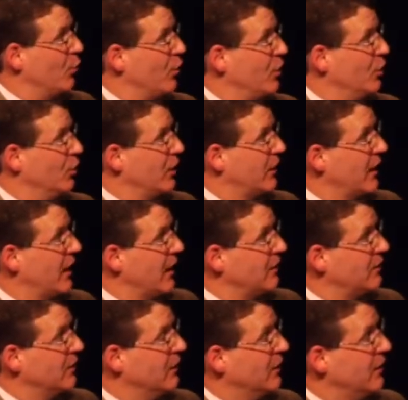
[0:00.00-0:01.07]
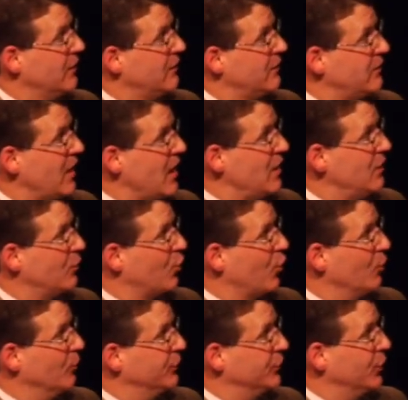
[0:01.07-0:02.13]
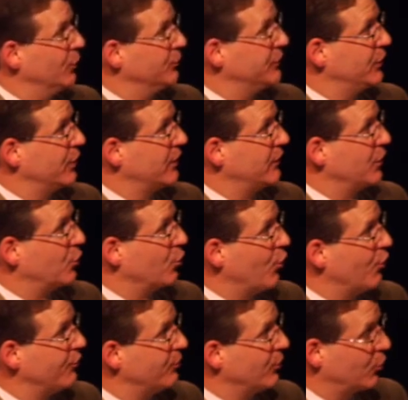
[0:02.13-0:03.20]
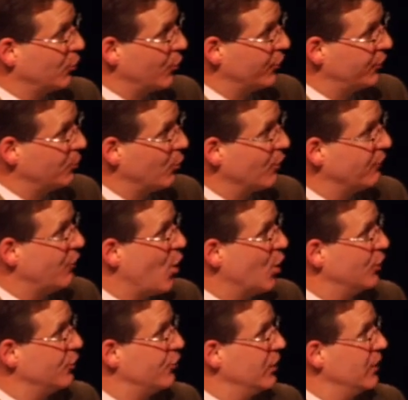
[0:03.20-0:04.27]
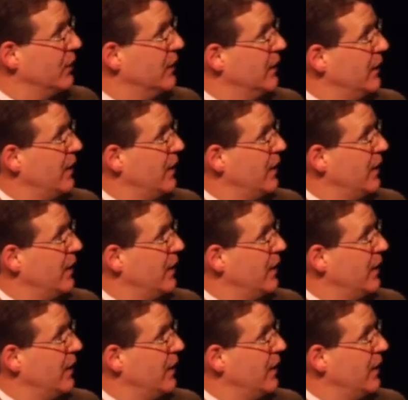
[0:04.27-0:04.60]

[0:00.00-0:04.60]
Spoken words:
where you look at stained chromosomes and look at the gross morphology.